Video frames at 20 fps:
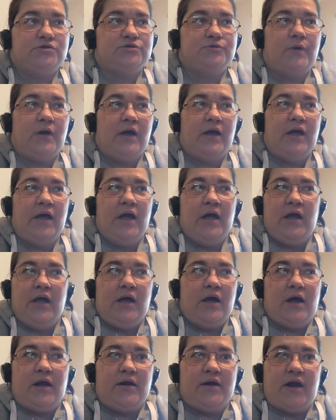so
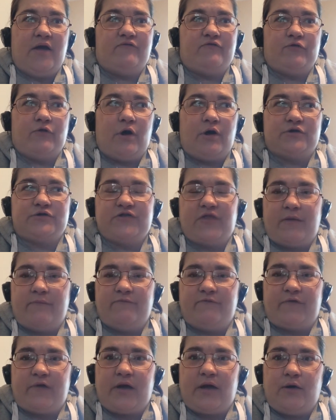I never asked them
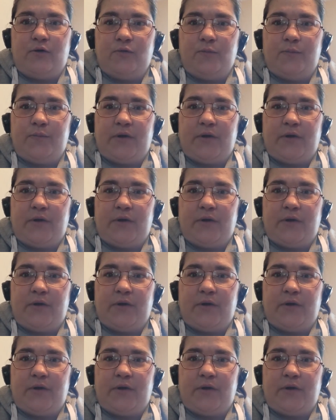for help.